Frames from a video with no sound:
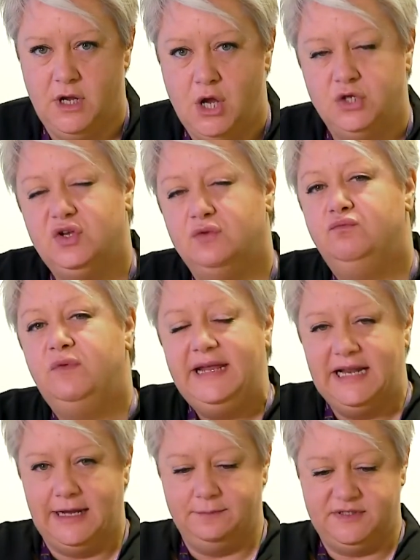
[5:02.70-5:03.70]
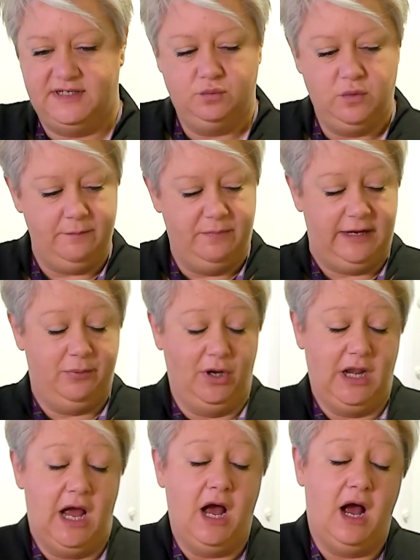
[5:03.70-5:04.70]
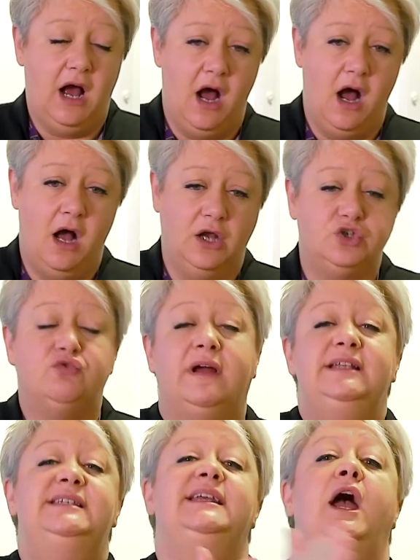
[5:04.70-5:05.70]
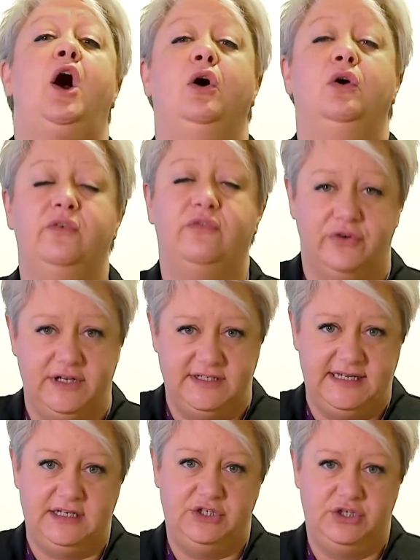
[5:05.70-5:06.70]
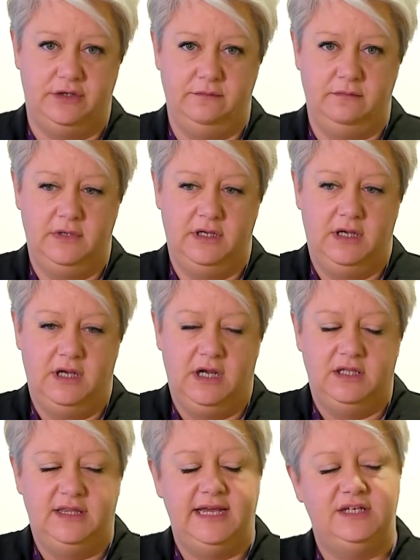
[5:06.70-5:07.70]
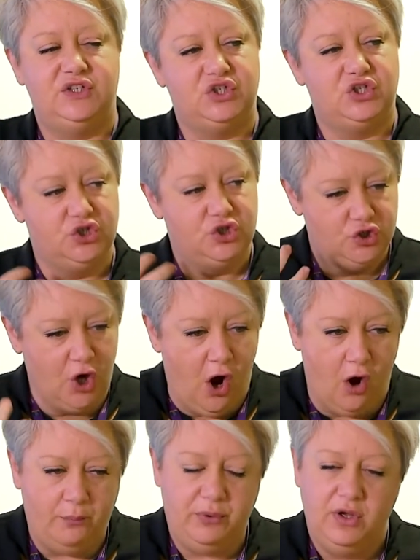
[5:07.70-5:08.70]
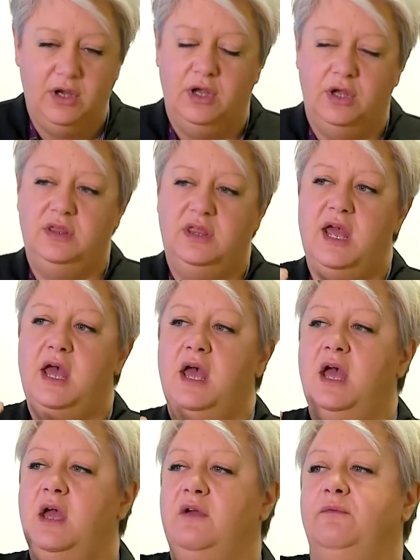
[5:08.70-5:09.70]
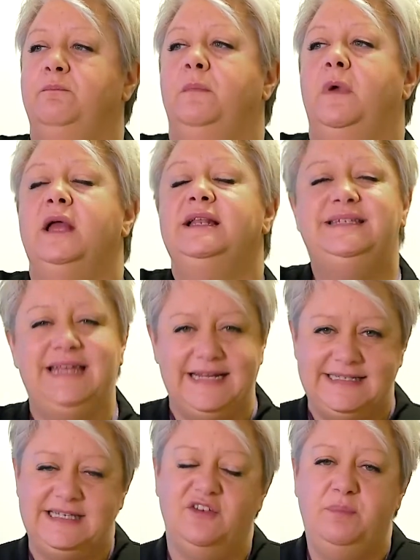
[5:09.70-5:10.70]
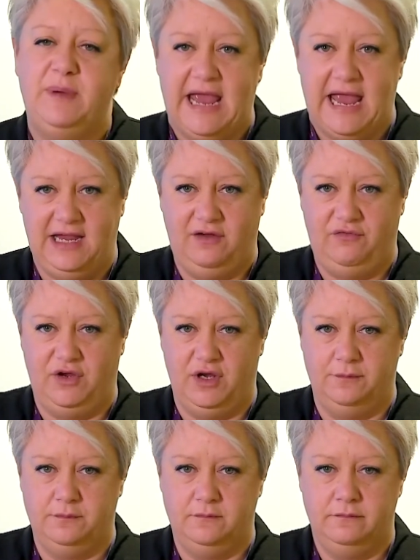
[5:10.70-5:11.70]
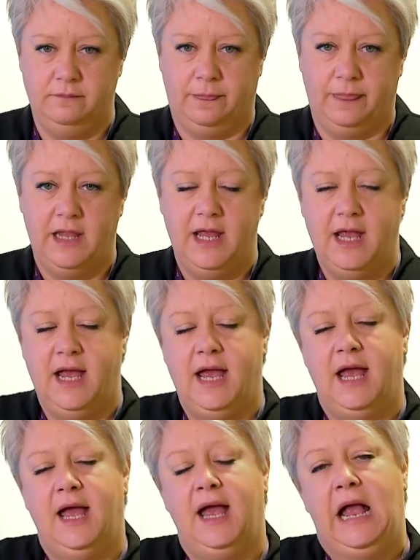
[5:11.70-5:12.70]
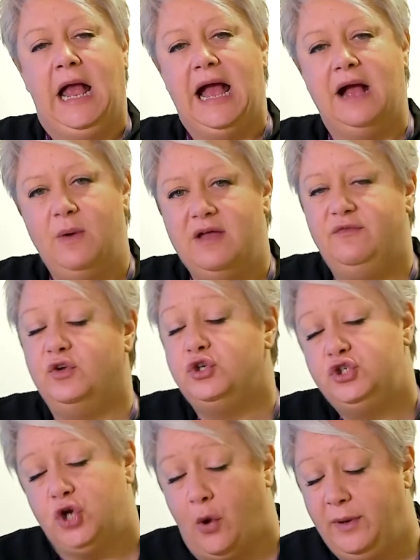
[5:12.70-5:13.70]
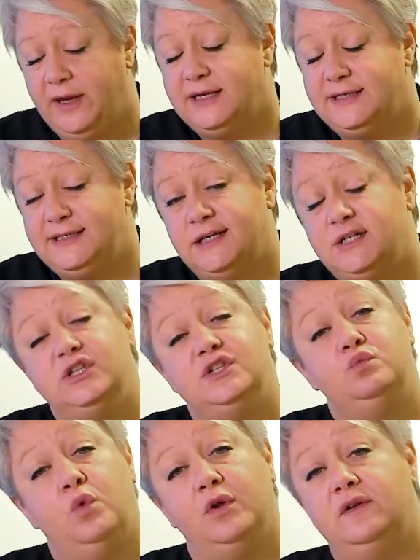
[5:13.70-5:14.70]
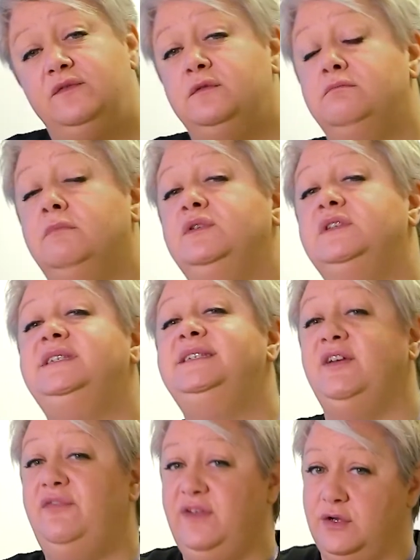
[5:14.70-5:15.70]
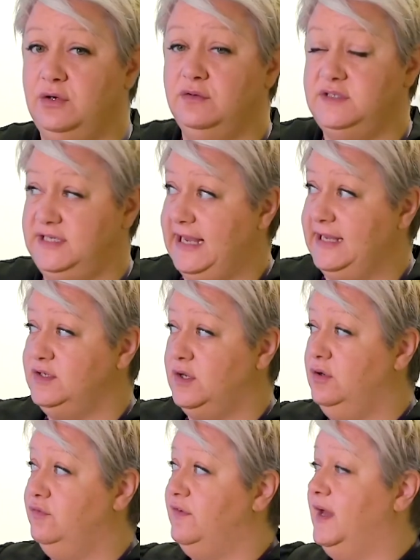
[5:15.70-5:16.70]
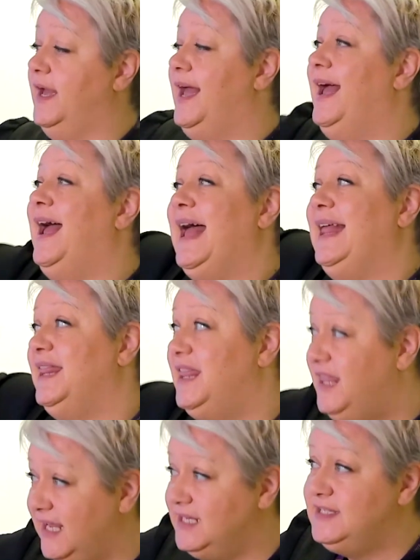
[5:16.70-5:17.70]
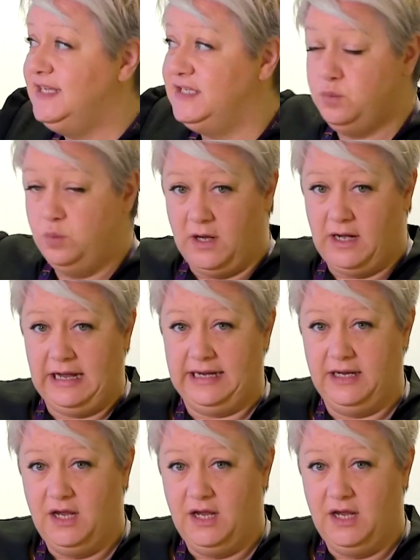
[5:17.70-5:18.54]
So relapse is when people are trying to get over an addiction. They stop their addictive behaviour. However, shopping addiction is one of the most difficult to get over, and this is why